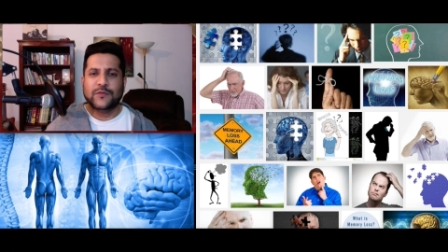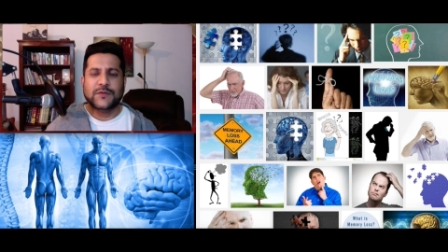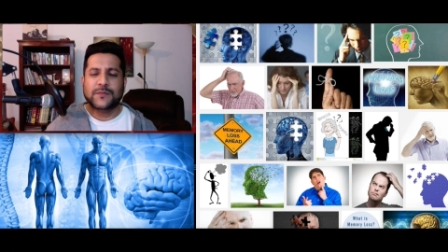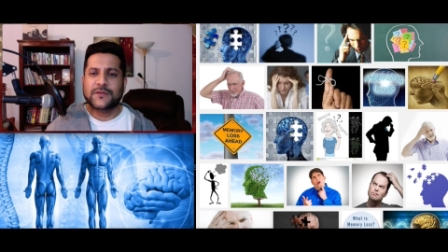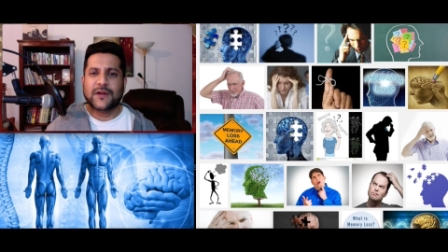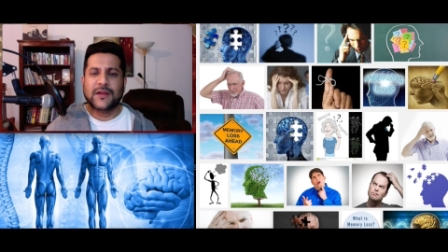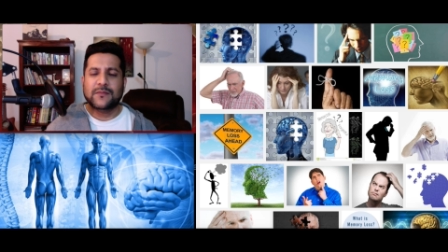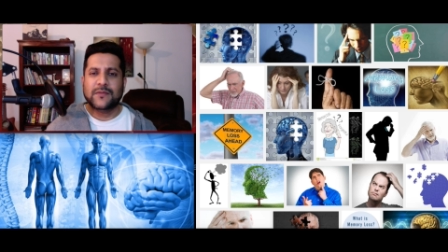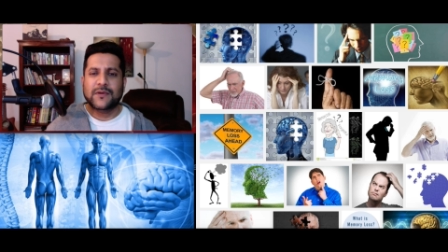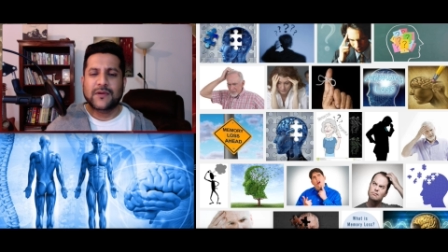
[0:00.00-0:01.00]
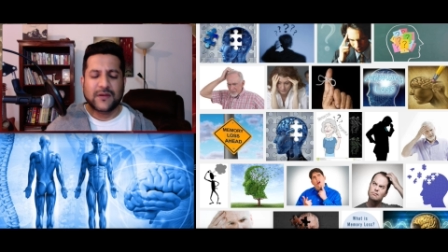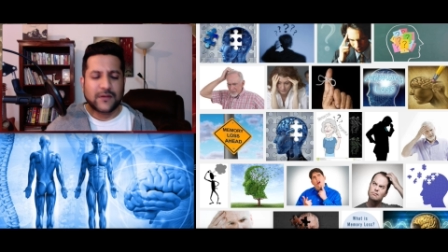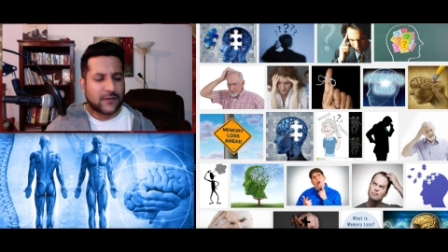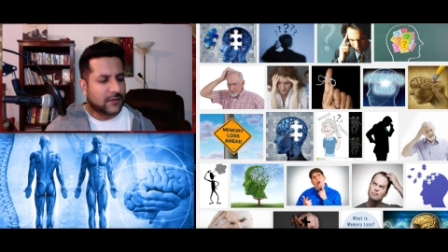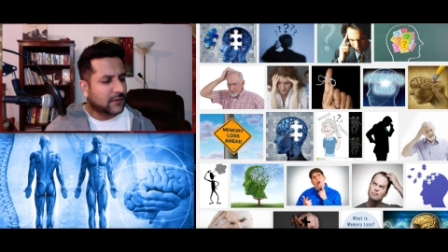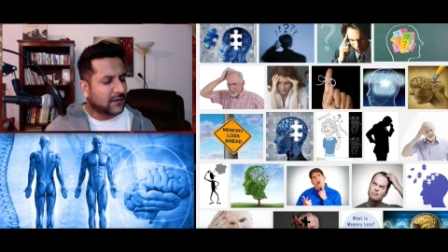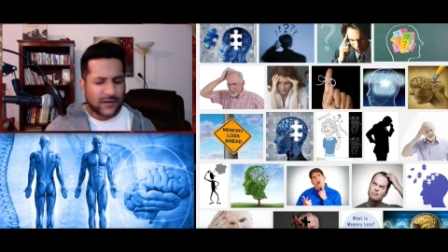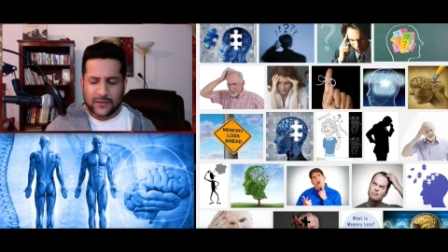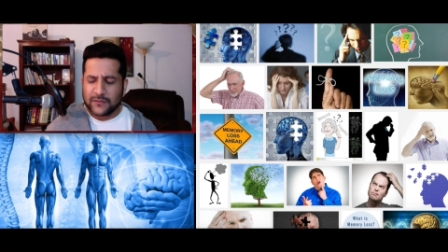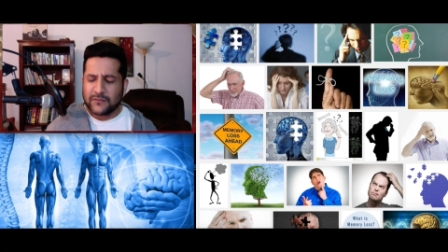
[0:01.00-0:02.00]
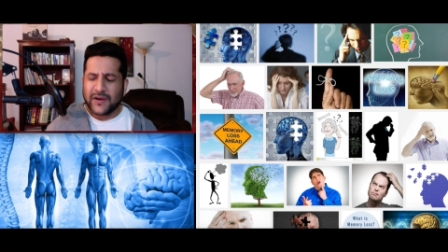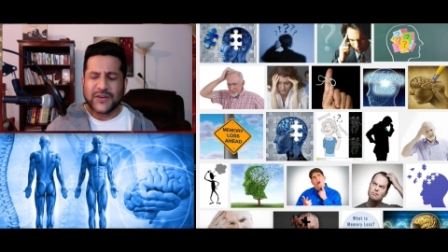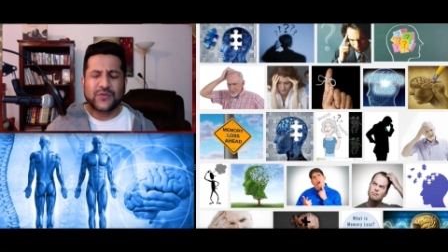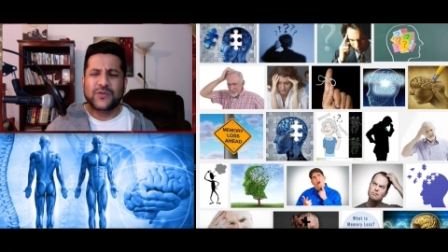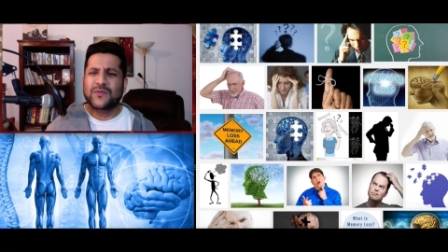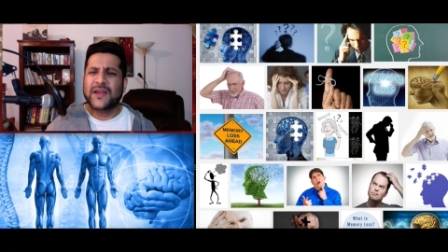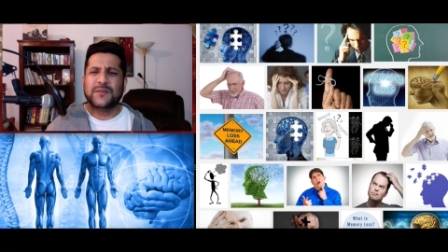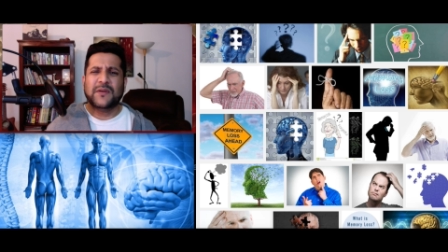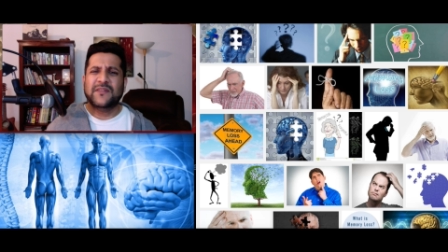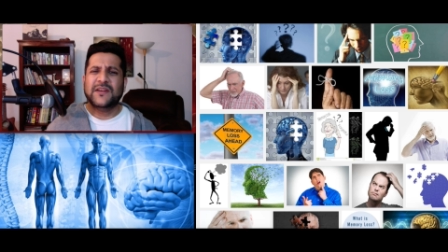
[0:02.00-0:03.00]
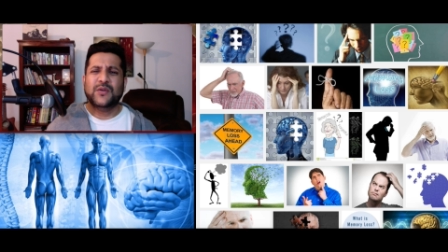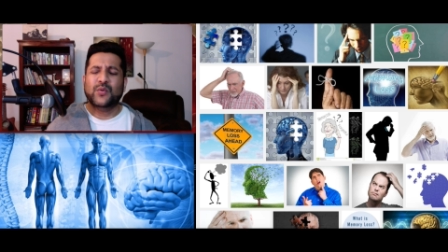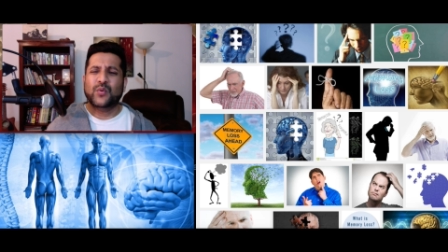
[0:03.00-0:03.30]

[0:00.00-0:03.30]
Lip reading: subscribe? Why should you like my video?